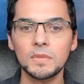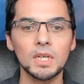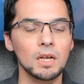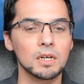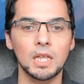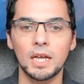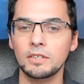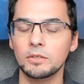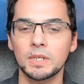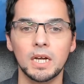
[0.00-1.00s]
a
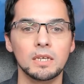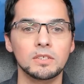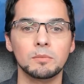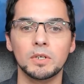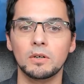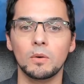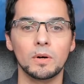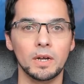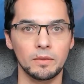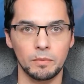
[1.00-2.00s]
client or a customer,
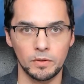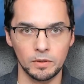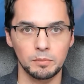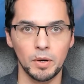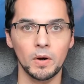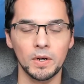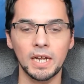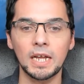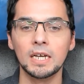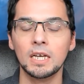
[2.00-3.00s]
or a third
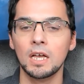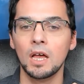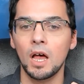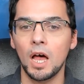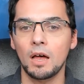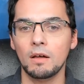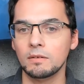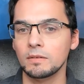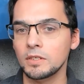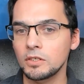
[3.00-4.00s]
party,
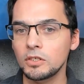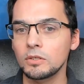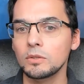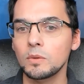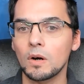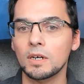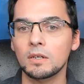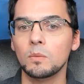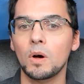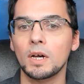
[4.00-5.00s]
you are going
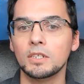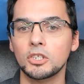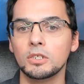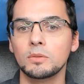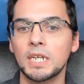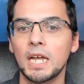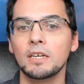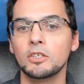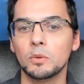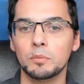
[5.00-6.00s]
to want to
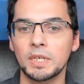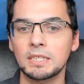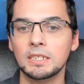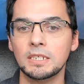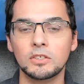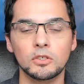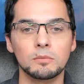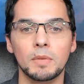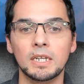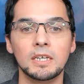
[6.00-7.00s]
take your business, your
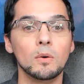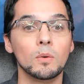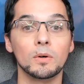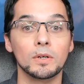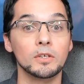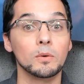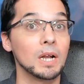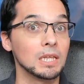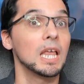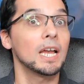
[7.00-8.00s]
money, or your
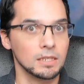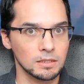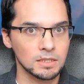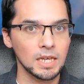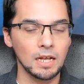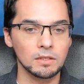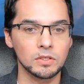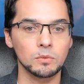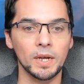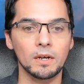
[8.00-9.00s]
alliance
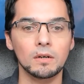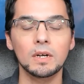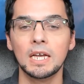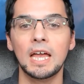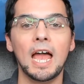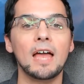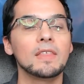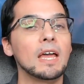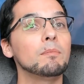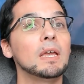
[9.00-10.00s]
elsewhere. And
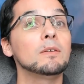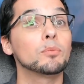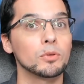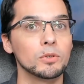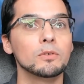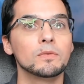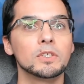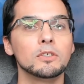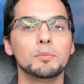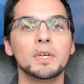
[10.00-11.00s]
that may prove
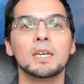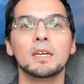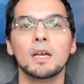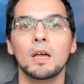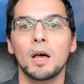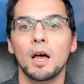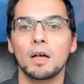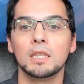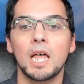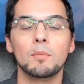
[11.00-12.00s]
to be
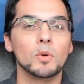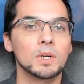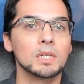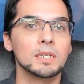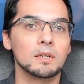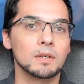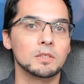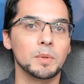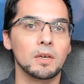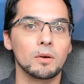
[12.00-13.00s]
a lot more clear
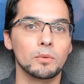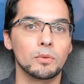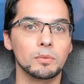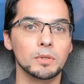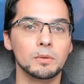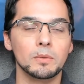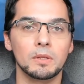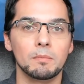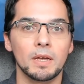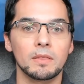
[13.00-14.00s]
as we go through
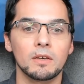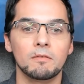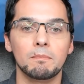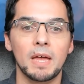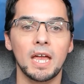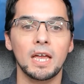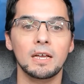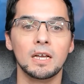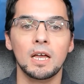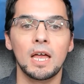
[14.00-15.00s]
the month of
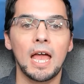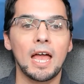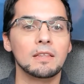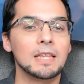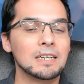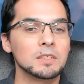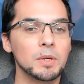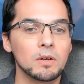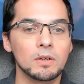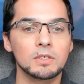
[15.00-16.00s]
May. And that is
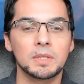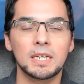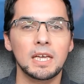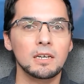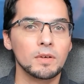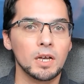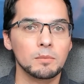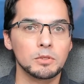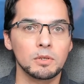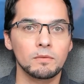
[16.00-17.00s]
because with the King of
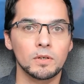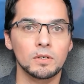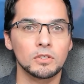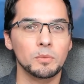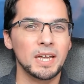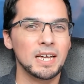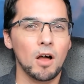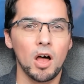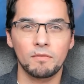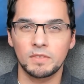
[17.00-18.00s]
Cups reversed, we
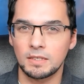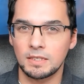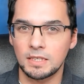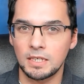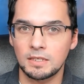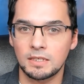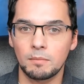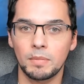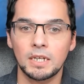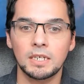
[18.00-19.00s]
often see
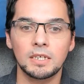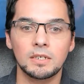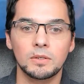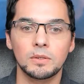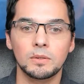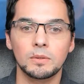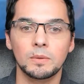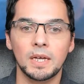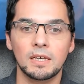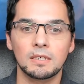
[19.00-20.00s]
somebody
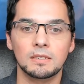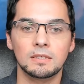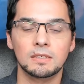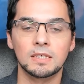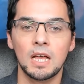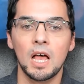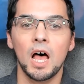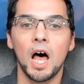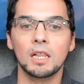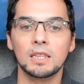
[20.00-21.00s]
who is
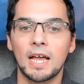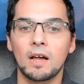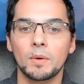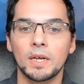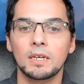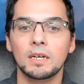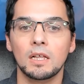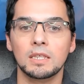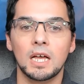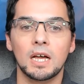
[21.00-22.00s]
allowing
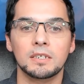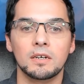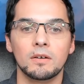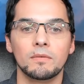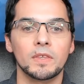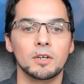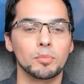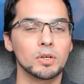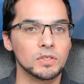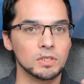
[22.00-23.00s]
a lot of their
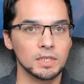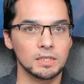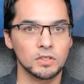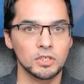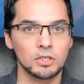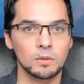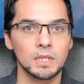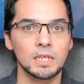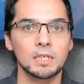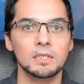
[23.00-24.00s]
personal
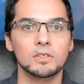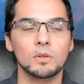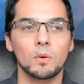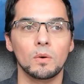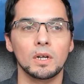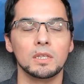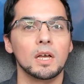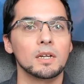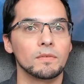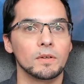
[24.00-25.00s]
insecurities or a
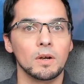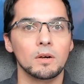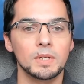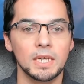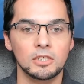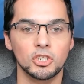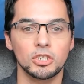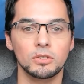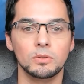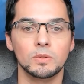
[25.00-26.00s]
lot of their own
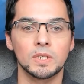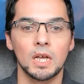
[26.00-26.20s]
issues